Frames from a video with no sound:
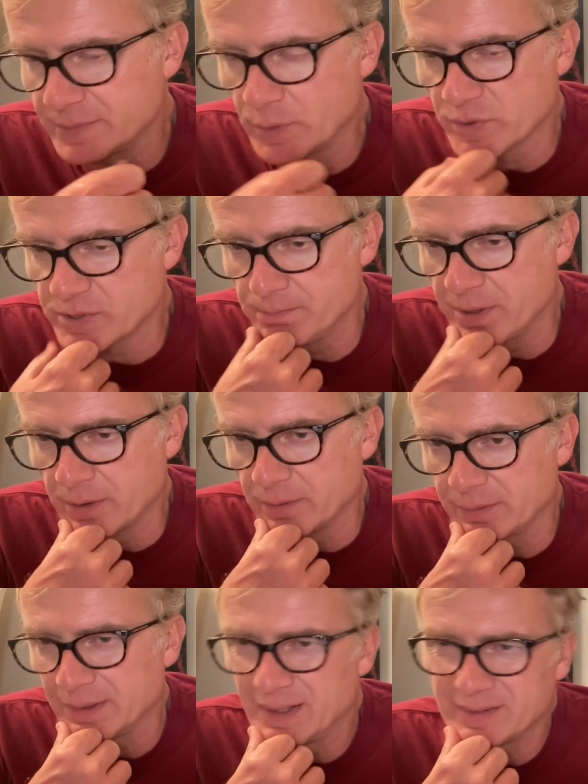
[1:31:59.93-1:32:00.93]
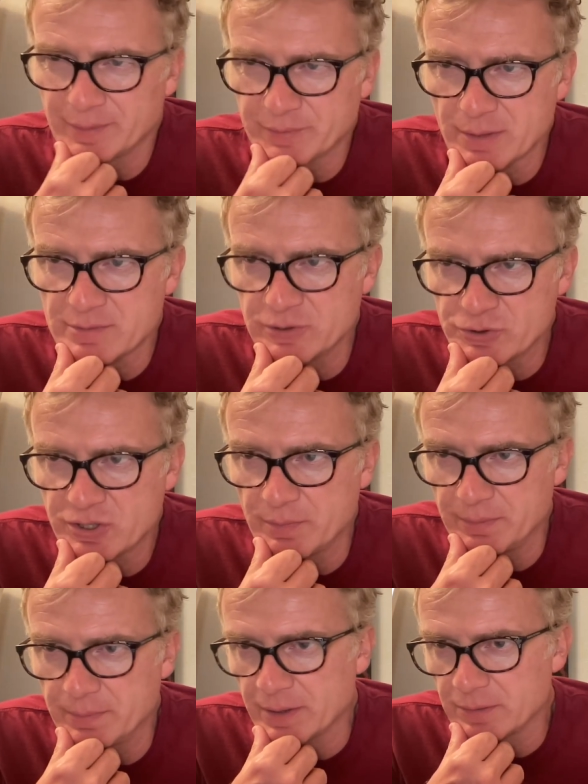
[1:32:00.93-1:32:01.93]
It wasn't better. Sometimes loose could
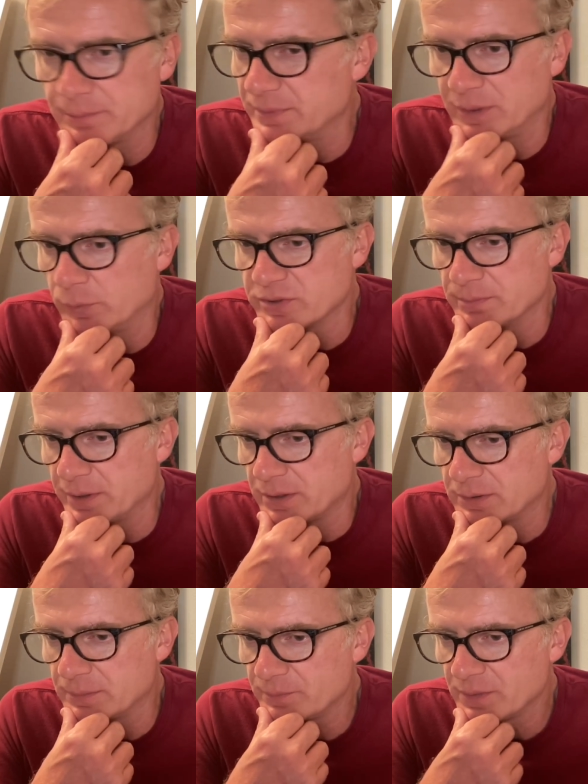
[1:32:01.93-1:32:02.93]
be better, but it wasn't better.